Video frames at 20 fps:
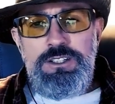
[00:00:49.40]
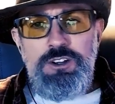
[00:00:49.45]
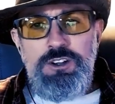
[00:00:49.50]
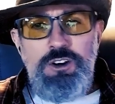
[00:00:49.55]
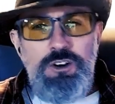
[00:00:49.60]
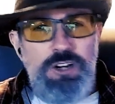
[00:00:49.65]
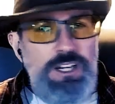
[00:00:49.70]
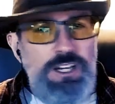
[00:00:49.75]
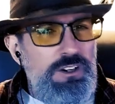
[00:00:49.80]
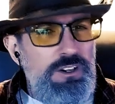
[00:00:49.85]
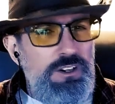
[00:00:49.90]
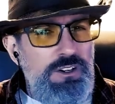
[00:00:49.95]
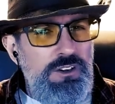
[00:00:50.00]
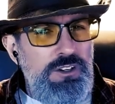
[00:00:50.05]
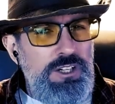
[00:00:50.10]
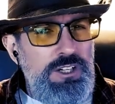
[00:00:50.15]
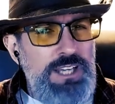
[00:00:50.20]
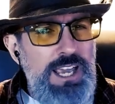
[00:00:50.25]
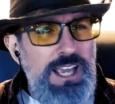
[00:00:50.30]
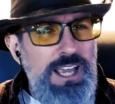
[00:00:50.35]
Curry
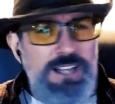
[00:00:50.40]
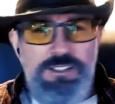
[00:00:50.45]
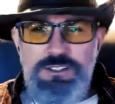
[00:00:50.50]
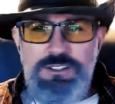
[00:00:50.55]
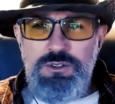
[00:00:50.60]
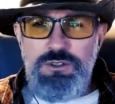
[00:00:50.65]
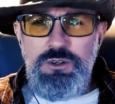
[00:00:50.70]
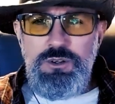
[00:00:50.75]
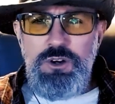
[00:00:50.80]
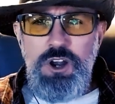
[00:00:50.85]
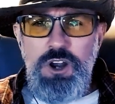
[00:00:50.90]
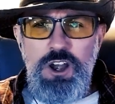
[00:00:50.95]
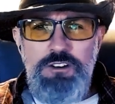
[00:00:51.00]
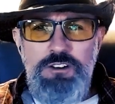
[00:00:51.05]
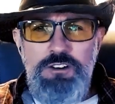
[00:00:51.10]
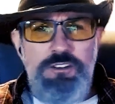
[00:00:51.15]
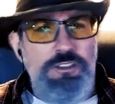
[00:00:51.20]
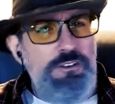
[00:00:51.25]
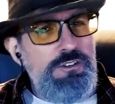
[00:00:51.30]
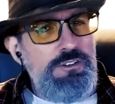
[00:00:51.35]
or Kent or
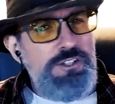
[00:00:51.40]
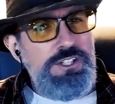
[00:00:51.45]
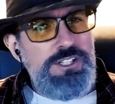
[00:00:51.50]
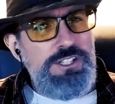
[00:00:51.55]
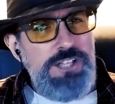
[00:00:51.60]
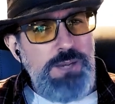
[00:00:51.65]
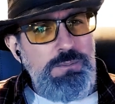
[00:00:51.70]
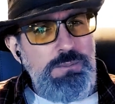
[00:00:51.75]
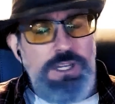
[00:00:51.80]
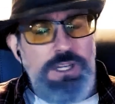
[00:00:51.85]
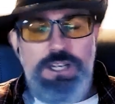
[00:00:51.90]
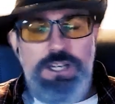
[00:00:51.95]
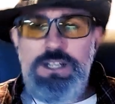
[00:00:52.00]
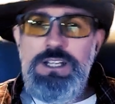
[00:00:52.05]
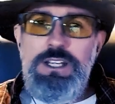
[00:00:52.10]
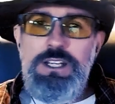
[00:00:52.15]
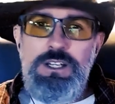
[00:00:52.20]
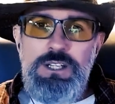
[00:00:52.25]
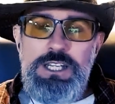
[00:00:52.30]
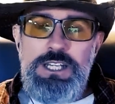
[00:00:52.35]
Arthur something.
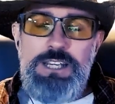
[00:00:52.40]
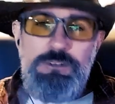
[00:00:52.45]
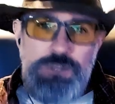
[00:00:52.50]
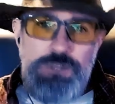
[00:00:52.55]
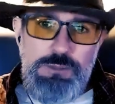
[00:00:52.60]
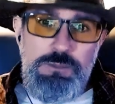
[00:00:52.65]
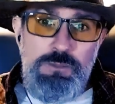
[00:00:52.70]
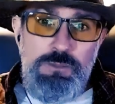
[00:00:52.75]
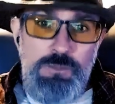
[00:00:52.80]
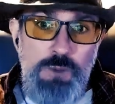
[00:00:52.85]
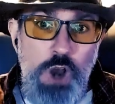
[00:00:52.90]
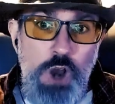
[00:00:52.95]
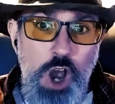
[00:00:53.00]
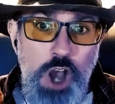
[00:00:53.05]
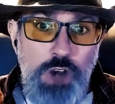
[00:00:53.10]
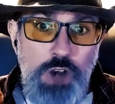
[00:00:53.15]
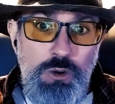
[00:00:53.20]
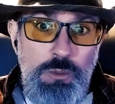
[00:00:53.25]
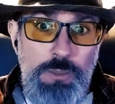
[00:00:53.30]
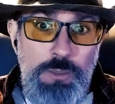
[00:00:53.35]
He was
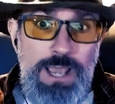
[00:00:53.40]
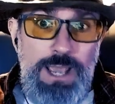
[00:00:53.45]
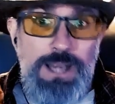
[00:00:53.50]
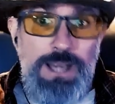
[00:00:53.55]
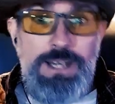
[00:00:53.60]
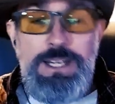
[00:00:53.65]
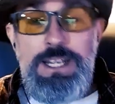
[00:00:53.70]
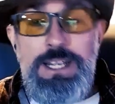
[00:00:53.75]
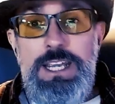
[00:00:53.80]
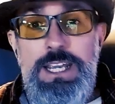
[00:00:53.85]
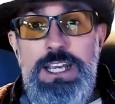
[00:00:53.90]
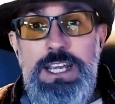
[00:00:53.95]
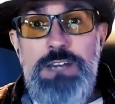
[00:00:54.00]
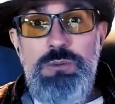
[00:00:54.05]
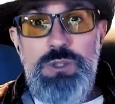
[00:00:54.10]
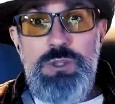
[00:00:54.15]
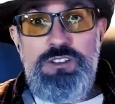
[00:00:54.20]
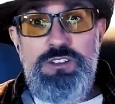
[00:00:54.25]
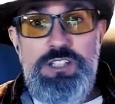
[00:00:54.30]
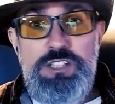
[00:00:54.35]
Aquaman. He
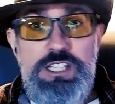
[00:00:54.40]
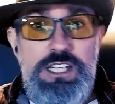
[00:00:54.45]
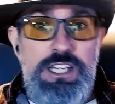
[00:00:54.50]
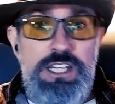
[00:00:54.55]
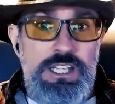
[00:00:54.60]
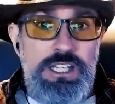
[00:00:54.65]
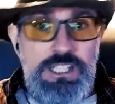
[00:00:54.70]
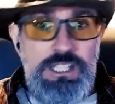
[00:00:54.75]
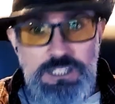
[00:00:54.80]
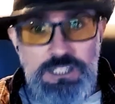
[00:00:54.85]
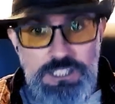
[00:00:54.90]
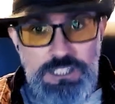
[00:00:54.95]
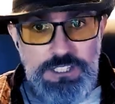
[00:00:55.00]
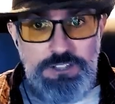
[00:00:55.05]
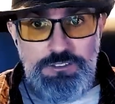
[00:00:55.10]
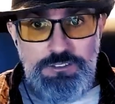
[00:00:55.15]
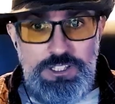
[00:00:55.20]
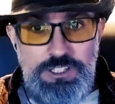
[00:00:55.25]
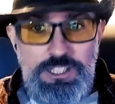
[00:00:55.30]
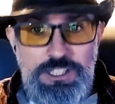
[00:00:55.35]
was the
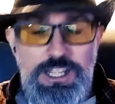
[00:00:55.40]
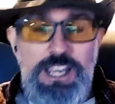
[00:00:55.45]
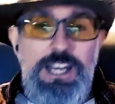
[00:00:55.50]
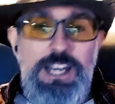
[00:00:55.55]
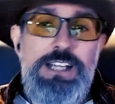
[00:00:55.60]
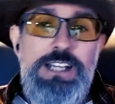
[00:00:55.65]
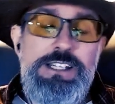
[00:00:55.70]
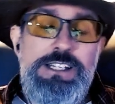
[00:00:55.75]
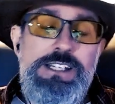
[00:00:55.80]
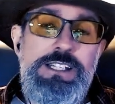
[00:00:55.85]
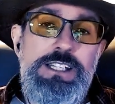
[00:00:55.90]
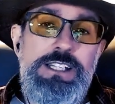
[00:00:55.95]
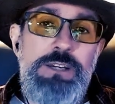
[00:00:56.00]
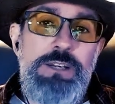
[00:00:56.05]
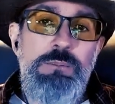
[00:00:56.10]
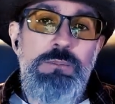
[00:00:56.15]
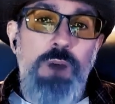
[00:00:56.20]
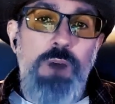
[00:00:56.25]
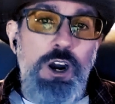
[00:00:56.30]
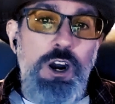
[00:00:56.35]
leader of Atlantis, and
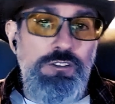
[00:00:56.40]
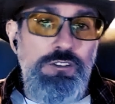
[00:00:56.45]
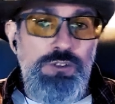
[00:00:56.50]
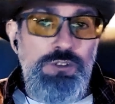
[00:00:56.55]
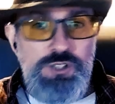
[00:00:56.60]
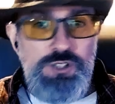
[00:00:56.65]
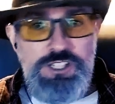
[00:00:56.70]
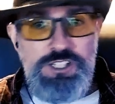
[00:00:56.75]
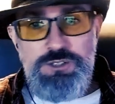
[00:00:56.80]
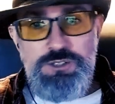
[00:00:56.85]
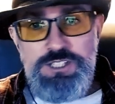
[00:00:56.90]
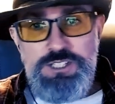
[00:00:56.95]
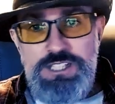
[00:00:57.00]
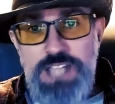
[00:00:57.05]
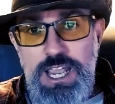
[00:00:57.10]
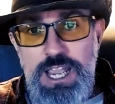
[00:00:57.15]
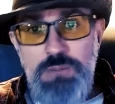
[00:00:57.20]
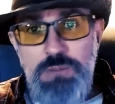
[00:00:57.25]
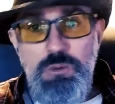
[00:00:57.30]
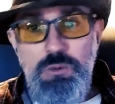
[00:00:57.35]
then in Marvels it was
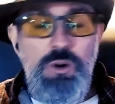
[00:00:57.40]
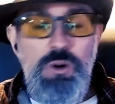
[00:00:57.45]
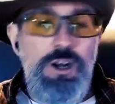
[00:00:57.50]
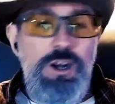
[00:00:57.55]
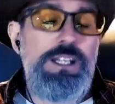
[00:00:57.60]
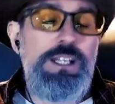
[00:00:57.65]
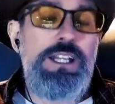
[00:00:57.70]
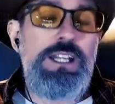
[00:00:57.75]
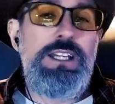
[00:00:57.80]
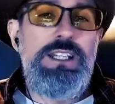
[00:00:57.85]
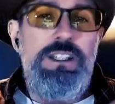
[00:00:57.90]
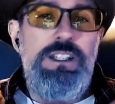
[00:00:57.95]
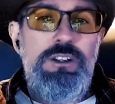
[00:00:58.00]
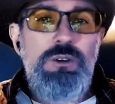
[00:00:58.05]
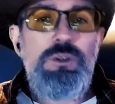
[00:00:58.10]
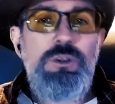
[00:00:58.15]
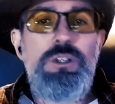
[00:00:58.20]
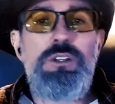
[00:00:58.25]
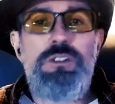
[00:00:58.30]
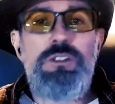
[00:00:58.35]
Namor, and then, you
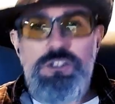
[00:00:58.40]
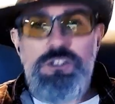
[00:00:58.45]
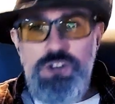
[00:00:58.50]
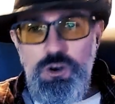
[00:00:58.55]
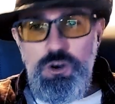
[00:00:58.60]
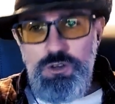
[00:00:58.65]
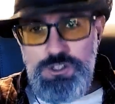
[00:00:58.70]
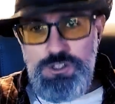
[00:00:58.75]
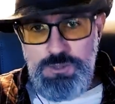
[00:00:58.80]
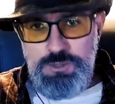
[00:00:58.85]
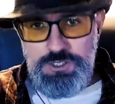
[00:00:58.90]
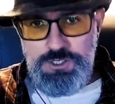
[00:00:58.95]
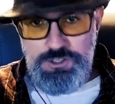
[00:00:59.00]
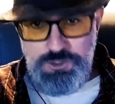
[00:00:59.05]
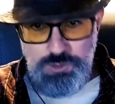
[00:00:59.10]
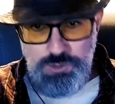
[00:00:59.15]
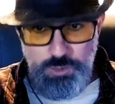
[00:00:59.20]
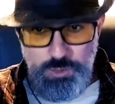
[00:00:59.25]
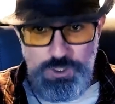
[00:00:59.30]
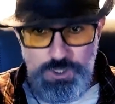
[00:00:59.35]
know, there's always been
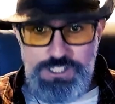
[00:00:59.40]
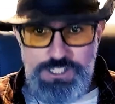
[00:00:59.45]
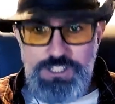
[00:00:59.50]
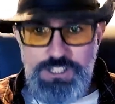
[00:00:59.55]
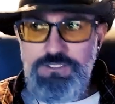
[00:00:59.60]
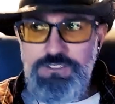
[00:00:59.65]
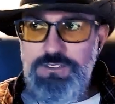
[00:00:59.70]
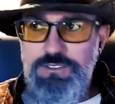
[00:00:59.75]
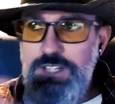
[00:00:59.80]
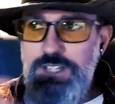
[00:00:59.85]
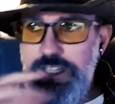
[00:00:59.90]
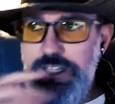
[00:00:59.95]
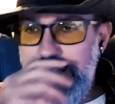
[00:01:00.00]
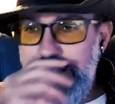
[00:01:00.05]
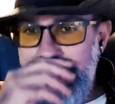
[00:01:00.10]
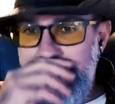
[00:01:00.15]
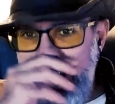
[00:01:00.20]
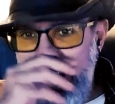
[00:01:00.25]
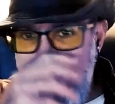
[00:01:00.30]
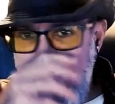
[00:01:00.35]
stories of
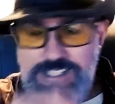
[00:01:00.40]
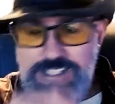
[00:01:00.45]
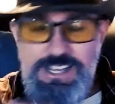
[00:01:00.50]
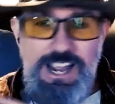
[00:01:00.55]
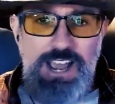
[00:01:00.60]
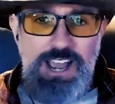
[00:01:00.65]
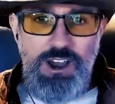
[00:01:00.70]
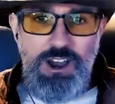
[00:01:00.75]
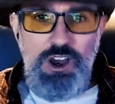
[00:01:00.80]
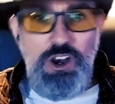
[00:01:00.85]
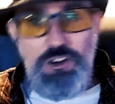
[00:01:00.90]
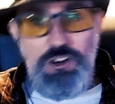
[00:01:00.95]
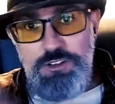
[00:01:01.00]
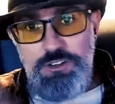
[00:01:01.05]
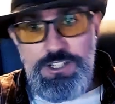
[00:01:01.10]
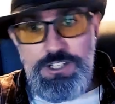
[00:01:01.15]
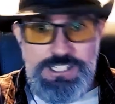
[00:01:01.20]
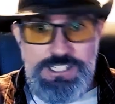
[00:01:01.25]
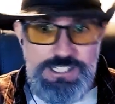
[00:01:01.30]
Atlantis and how under the